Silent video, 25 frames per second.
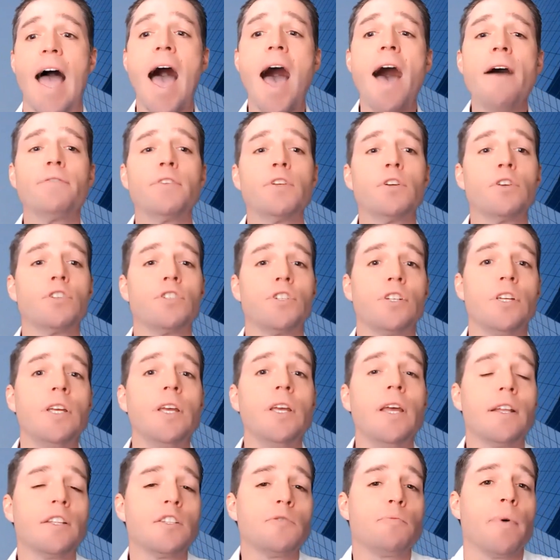after
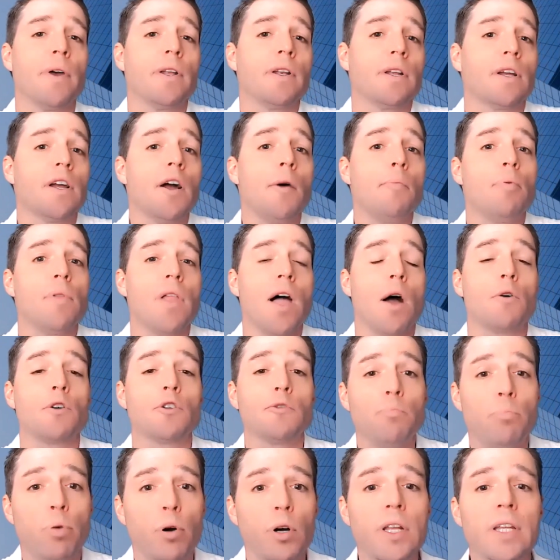she had spent a couple
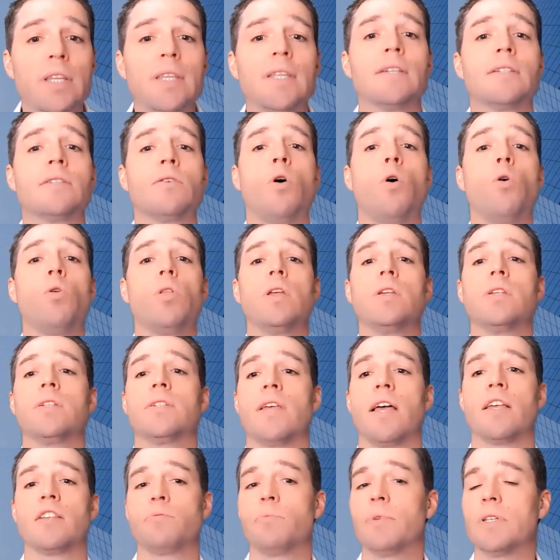hours putting this whole
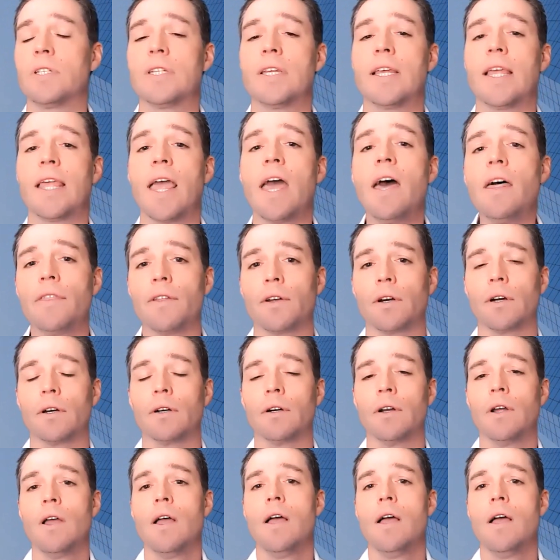assessment together.